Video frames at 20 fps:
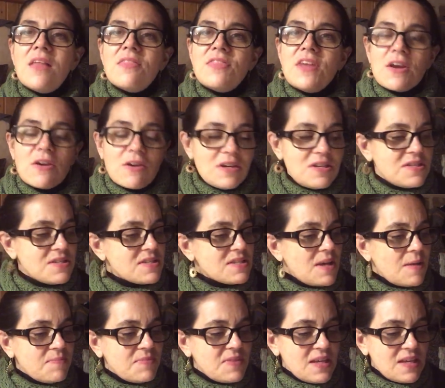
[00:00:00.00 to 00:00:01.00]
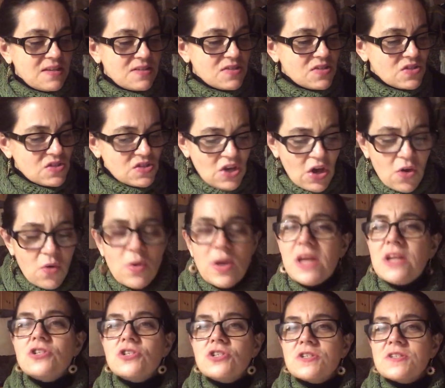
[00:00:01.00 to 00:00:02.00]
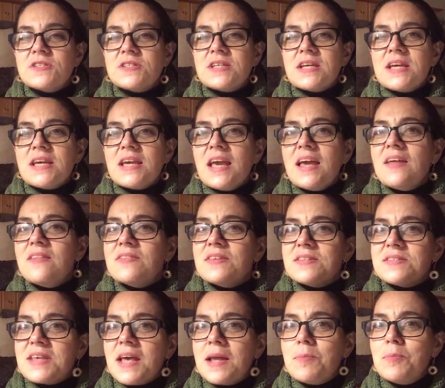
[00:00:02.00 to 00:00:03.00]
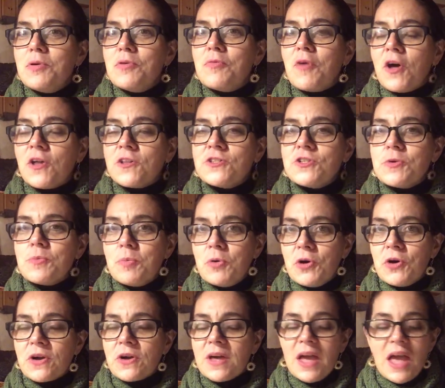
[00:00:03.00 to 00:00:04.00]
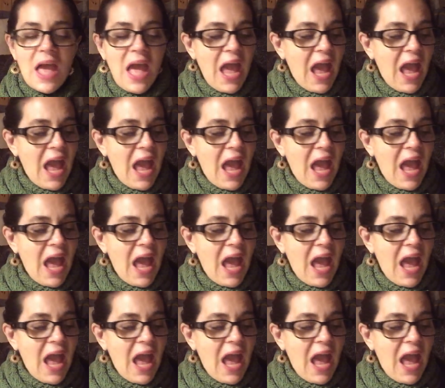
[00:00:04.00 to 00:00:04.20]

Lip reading: there is something so interesting in the Selbuvotter book